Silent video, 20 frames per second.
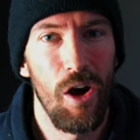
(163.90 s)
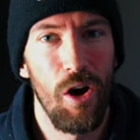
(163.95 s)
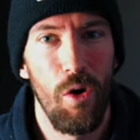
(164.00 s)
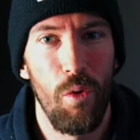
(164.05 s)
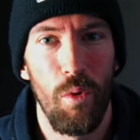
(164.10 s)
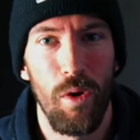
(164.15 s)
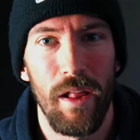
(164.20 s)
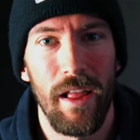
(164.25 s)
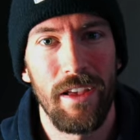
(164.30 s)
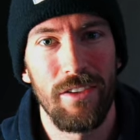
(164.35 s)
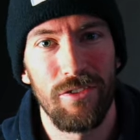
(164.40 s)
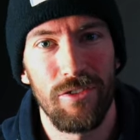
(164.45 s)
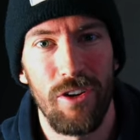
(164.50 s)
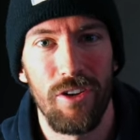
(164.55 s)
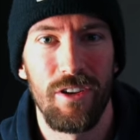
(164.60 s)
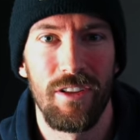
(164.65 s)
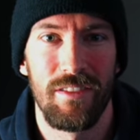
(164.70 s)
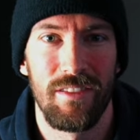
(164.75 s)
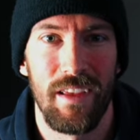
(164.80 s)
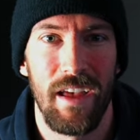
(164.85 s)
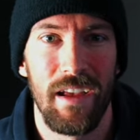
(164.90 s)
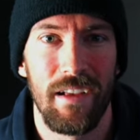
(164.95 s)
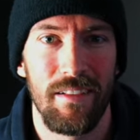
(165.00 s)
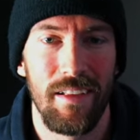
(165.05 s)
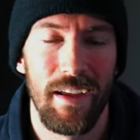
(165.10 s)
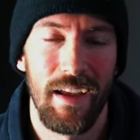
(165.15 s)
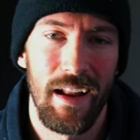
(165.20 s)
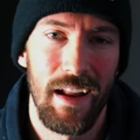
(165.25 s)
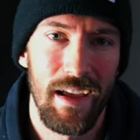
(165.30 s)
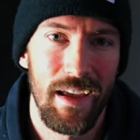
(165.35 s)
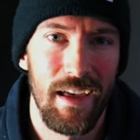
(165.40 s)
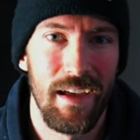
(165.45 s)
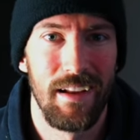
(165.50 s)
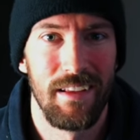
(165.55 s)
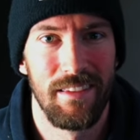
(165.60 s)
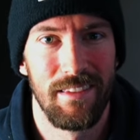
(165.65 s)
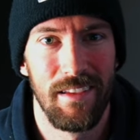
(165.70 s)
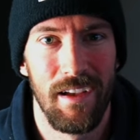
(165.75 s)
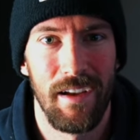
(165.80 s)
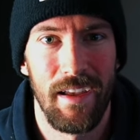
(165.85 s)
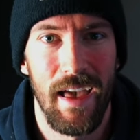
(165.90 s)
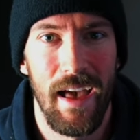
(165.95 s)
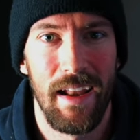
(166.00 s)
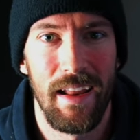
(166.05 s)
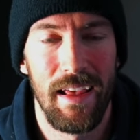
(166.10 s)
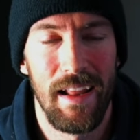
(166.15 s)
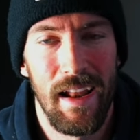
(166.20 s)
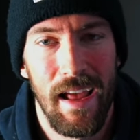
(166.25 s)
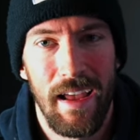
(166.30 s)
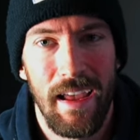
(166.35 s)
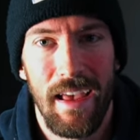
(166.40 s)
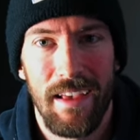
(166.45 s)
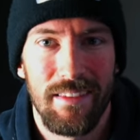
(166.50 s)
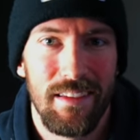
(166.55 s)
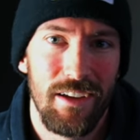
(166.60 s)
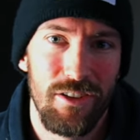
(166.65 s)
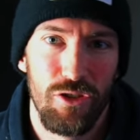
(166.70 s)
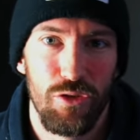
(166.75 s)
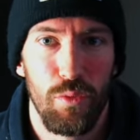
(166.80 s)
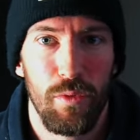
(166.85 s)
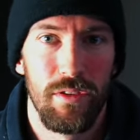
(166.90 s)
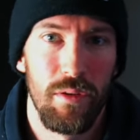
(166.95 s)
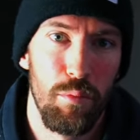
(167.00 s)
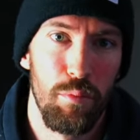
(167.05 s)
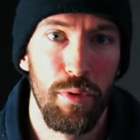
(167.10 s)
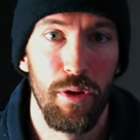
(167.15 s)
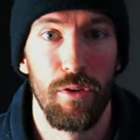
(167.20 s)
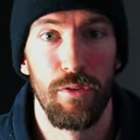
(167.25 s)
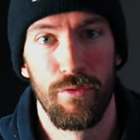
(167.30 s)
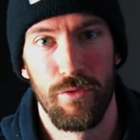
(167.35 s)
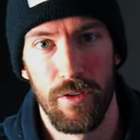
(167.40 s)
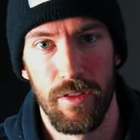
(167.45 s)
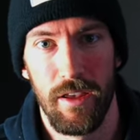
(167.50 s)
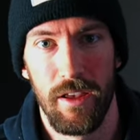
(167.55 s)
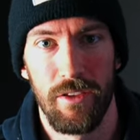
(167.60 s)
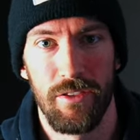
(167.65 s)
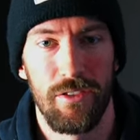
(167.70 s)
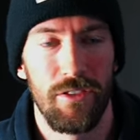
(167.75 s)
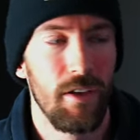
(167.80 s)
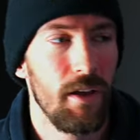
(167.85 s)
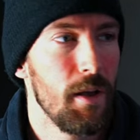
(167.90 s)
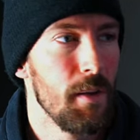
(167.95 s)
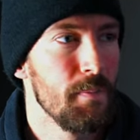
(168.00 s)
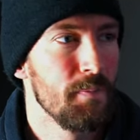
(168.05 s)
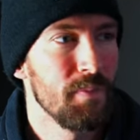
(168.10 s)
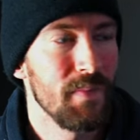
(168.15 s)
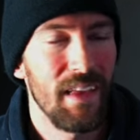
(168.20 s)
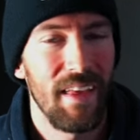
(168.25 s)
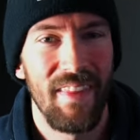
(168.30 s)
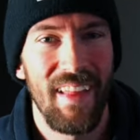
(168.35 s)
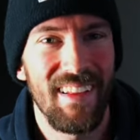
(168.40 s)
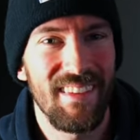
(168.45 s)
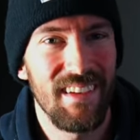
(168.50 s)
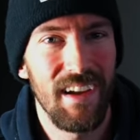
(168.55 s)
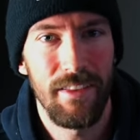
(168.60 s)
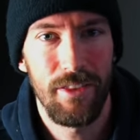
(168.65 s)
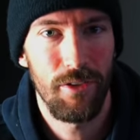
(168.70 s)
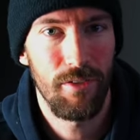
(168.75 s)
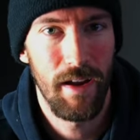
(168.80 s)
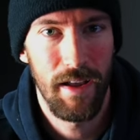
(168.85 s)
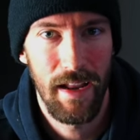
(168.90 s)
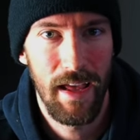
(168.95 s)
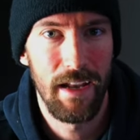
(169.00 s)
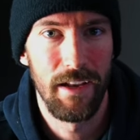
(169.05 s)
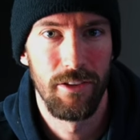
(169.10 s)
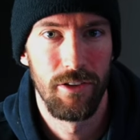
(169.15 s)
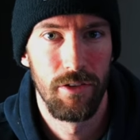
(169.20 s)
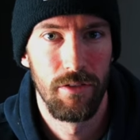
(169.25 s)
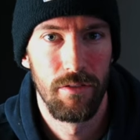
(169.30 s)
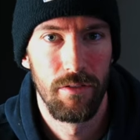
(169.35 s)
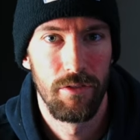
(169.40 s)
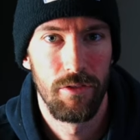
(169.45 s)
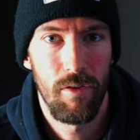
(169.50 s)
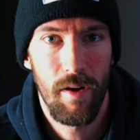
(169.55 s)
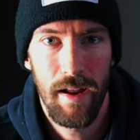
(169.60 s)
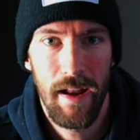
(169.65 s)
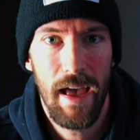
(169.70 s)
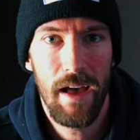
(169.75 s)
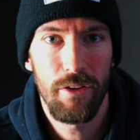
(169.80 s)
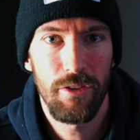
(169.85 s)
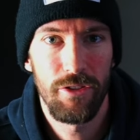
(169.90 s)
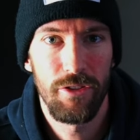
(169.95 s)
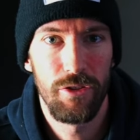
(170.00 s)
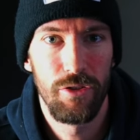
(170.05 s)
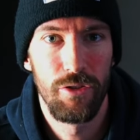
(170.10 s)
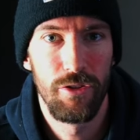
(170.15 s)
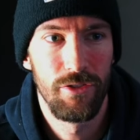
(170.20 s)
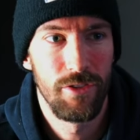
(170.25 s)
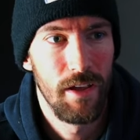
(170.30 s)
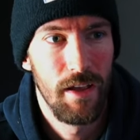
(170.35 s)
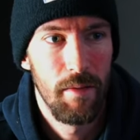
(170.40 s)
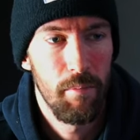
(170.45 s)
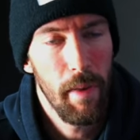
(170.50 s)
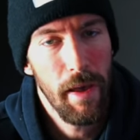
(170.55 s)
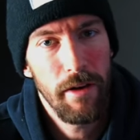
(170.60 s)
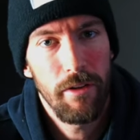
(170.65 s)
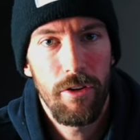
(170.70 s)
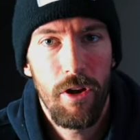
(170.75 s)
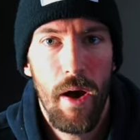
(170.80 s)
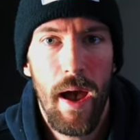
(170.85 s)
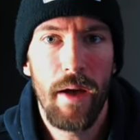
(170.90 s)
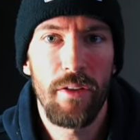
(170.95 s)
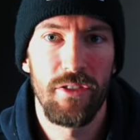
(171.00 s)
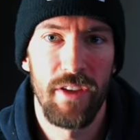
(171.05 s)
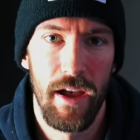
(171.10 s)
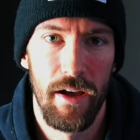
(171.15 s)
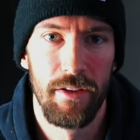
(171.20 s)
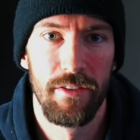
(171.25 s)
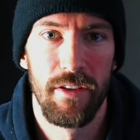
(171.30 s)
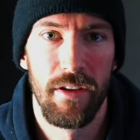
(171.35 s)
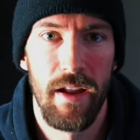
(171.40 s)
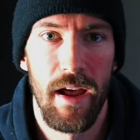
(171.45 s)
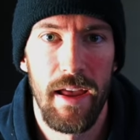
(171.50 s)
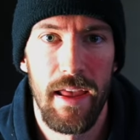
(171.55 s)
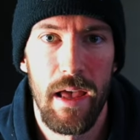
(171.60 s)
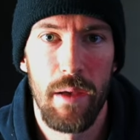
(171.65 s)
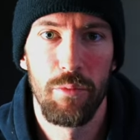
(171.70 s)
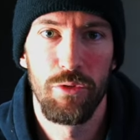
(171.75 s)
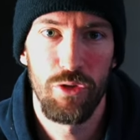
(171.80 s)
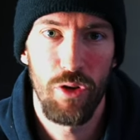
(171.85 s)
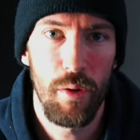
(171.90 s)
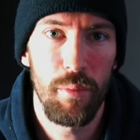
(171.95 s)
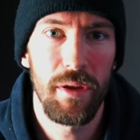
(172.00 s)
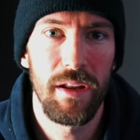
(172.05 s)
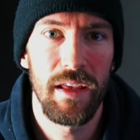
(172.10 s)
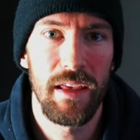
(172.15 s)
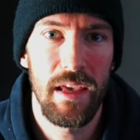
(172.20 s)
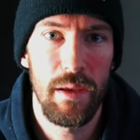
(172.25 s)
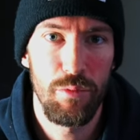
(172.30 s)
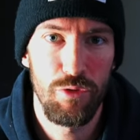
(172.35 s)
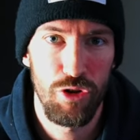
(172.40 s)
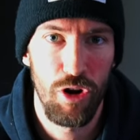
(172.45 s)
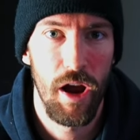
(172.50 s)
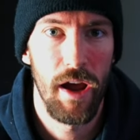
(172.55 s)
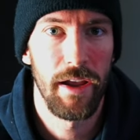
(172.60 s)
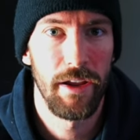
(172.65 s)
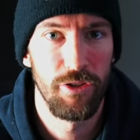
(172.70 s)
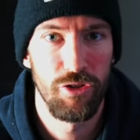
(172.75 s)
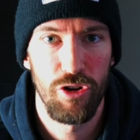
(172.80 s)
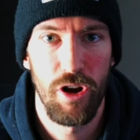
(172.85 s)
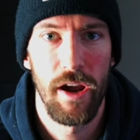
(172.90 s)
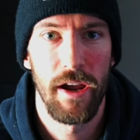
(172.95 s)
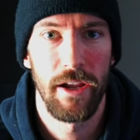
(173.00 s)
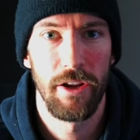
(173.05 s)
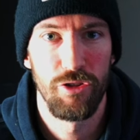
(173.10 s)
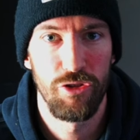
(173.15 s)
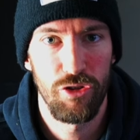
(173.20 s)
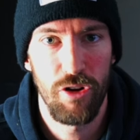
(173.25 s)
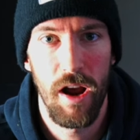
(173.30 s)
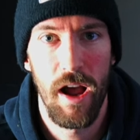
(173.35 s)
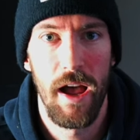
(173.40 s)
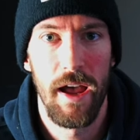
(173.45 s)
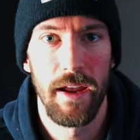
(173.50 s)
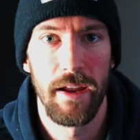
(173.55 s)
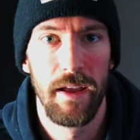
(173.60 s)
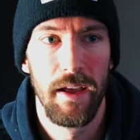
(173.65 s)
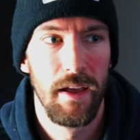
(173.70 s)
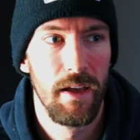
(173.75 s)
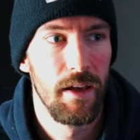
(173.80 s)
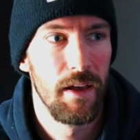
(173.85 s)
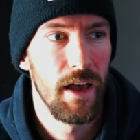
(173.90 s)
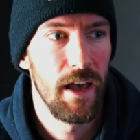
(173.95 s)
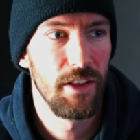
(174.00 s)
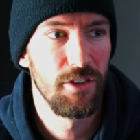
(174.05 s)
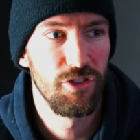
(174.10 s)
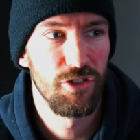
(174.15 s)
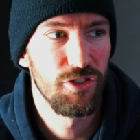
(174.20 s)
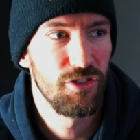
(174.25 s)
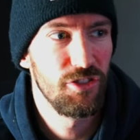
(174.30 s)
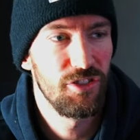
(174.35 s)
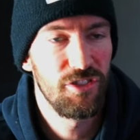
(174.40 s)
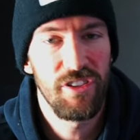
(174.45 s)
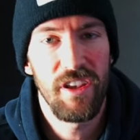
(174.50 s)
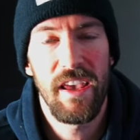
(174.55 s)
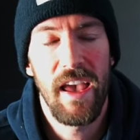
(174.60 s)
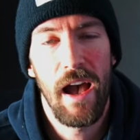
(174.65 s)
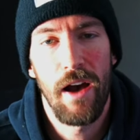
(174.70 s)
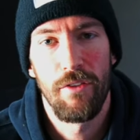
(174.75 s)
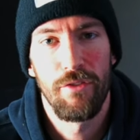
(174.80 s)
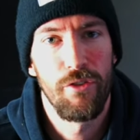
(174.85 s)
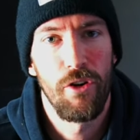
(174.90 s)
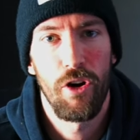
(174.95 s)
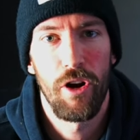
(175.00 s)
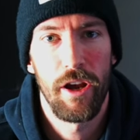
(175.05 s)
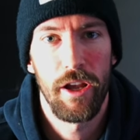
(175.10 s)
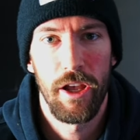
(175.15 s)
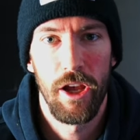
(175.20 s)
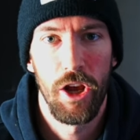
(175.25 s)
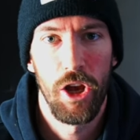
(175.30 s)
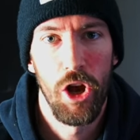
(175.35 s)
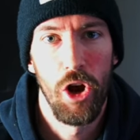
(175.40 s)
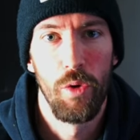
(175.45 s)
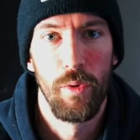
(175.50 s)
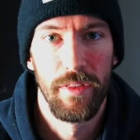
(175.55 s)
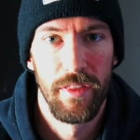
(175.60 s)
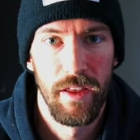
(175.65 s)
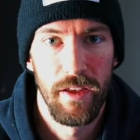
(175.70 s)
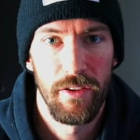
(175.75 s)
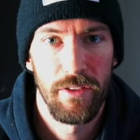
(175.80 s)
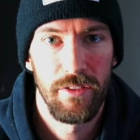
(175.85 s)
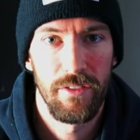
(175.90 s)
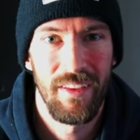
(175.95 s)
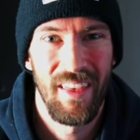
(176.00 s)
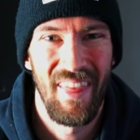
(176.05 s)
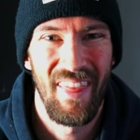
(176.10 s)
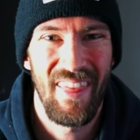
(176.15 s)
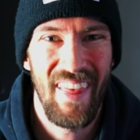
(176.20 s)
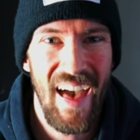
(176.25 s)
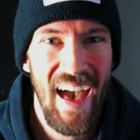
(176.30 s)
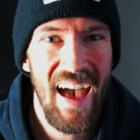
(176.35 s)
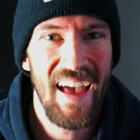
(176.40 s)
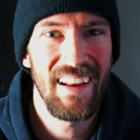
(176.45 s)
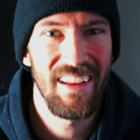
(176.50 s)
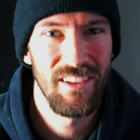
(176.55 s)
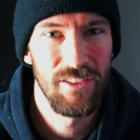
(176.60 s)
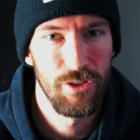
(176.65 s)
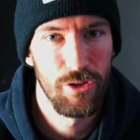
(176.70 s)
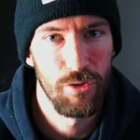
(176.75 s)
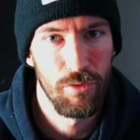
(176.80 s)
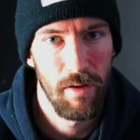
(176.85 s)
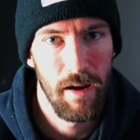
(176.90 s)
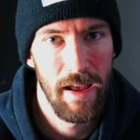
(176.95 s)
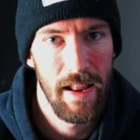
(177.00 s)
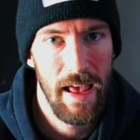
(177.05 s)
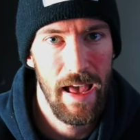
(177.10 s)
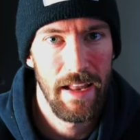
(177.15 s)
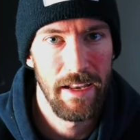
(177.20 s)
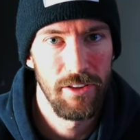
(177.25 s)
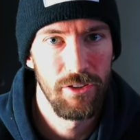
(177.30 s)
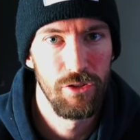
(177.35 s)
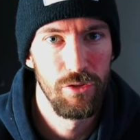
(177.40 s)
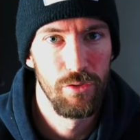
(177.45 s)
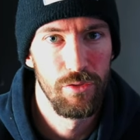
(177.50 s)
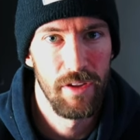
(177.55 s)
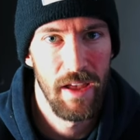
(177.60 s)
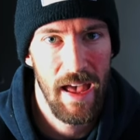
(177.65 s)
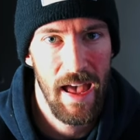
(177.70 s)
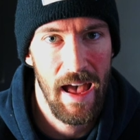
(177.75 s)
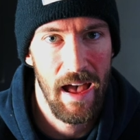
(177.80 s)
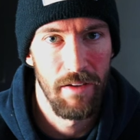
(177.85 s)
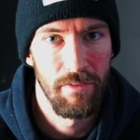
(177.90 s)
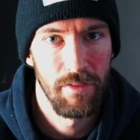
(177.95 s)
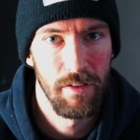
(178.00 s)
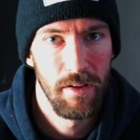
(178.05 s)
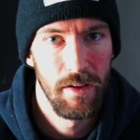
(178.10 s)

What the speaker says: oh, well, I started cycling and I kind of suck at it and I guess I just wasn't built for this. That's not the right attitude. The right attitude is, I don't know how talented I am, so I'm going to keep trying and trying and trying and just see how far I can go with this. That is the right attitude to have.